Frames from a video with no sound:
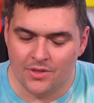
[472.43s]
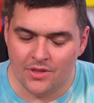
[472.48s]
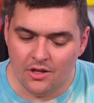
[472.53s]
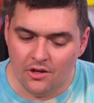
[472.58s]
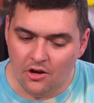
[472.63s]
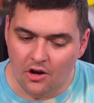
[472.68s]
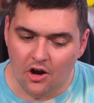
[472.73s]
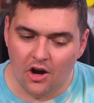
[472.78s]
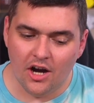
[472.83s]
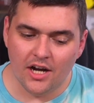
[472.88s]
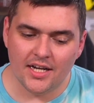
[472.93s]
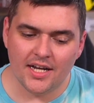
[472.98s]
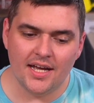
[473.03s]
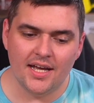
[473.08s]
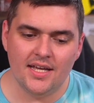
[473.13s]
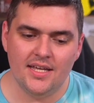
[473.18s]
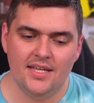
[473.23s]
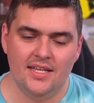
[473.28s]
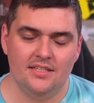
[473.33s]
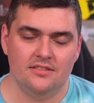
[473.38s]

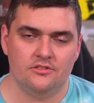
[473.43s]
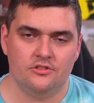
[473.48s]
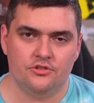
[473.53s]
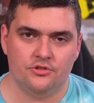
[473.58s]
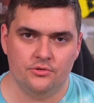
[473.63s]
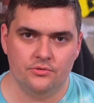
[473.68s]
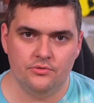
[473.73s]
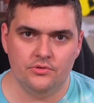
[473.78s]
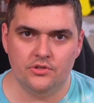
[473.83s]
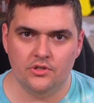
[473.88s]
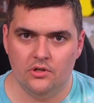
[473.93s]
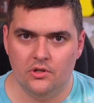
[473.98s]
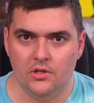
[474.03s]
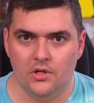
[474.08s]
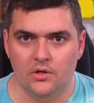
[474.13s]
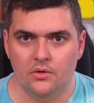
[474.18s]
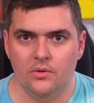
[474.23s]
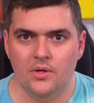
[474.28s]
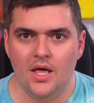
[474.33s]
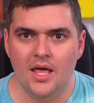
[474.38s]
Hawkeye in true
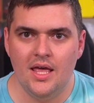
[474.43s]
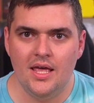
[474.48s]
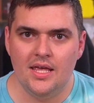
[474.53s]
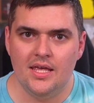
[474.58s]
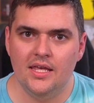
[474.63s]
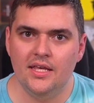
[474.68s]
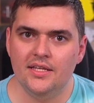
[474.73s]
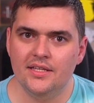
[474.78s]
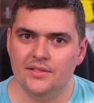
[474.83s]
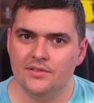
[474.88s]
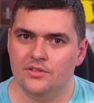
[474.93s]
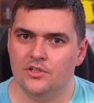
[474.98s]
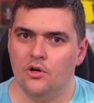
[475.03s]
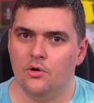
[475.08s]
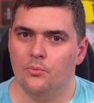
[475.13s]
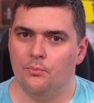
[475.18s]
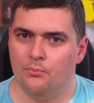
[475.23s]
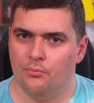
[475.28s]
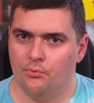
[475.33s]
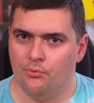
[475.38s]
solo, he can go
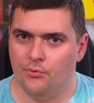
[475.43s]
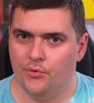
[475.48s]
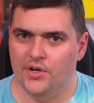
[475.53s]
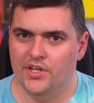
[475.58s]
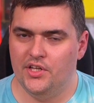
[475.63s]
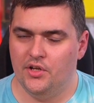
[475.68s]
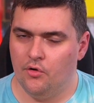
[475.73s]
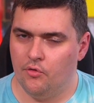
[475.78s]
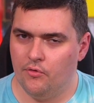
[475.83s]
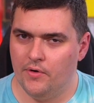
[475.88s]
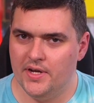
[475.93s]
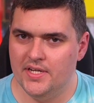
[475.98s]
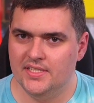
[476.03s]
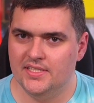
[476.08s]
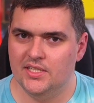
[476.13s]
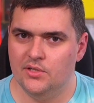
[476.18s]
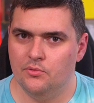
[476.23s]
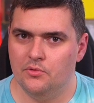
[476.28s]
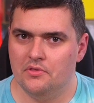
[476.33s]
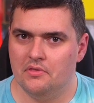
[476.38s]
pretty
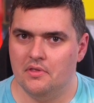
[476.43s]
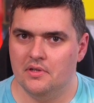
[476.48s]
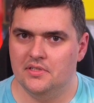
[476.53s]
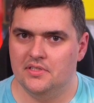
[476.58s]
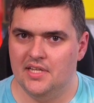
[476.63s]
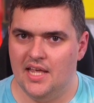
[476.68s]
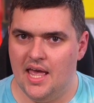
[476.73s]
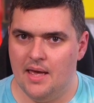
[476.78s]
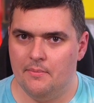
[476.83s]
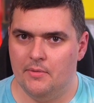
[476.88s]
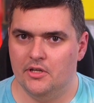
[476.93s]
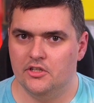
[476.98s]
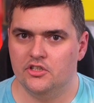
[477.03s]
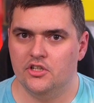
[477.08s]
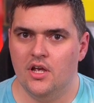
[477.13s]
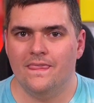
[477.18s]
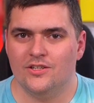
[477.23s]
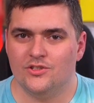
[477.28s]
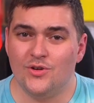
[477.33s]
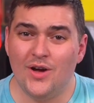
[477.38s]
crazy with the damage.
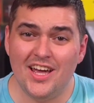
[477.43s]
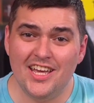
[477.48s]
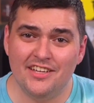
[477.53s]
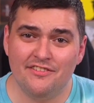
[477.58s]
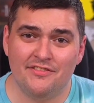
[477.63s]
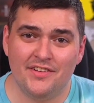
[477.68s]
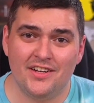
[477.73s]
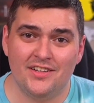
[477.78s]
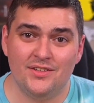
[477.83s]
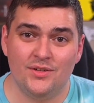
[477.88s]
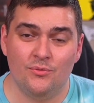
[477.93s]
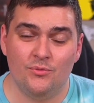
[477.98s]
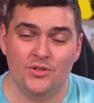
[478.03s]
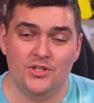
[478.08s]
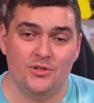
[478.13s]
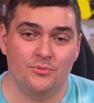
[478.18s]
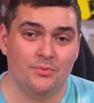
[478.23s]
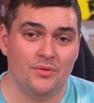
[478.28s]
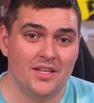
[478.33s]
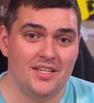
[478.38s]
So I have found that when
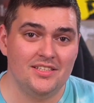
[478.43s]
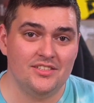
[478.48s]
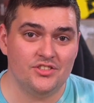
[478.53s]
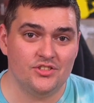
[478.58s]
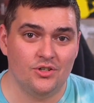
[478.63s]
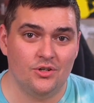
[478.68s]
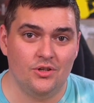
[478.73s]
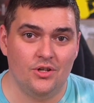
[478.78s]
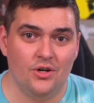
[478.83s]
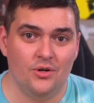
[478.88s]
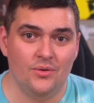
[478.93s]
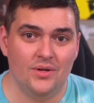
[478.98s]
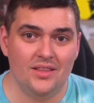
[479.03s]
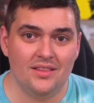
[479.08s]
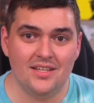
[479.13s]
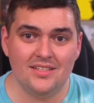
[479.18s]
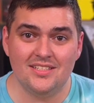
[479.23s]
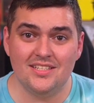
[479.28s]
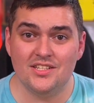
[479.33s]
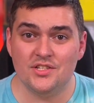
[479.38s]
you're playing solo,
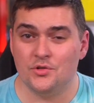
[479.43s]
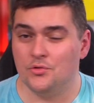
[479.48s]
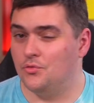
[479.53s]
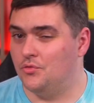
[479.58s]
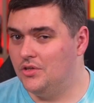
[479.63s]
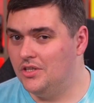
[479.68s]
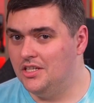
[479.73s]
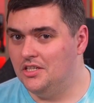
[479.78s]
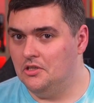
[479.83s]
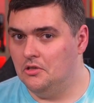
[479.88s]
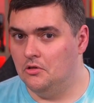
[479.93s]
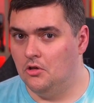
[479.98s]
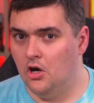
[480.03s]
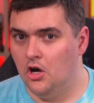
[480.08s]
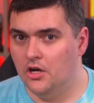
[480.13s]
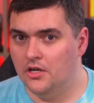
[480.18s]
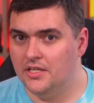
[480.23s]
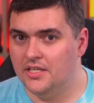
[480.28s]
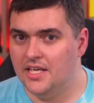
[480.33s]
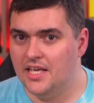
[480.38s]
unless it's a really
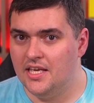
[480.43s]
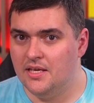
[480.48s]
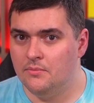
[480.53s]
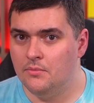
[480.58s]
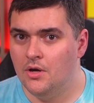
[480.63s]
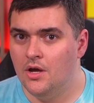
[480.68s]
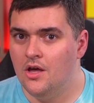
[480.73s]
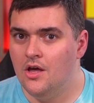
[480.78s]
long game,